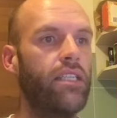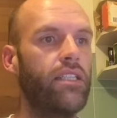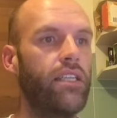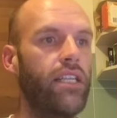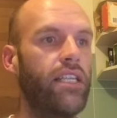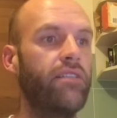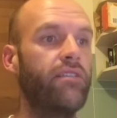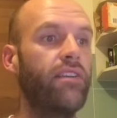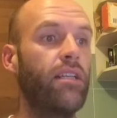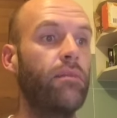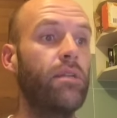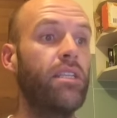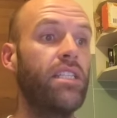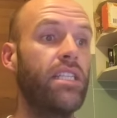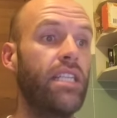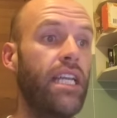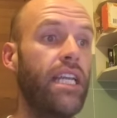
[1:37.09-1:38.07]
So they developed the
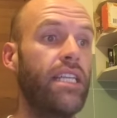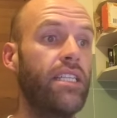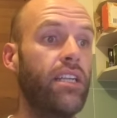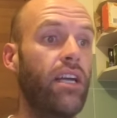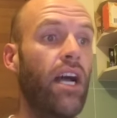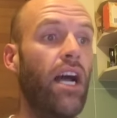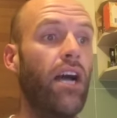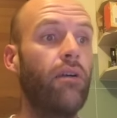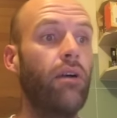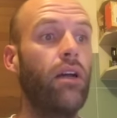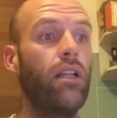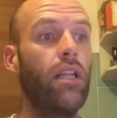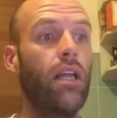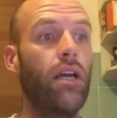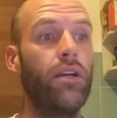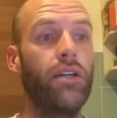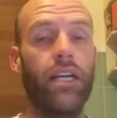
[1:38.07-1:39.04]

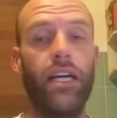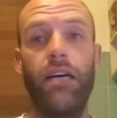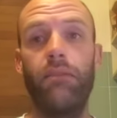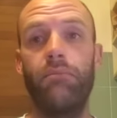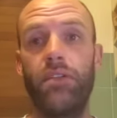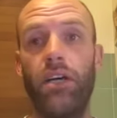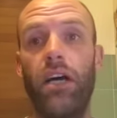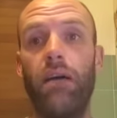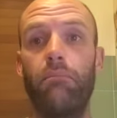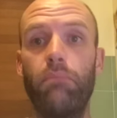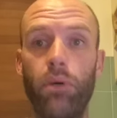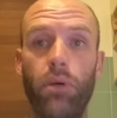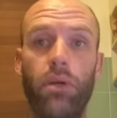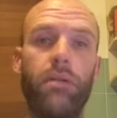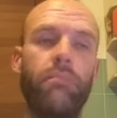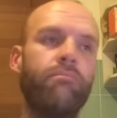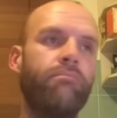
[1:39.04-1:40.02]
CSIRO low carb diet
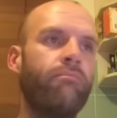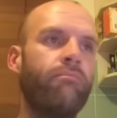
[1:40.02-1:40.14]
book.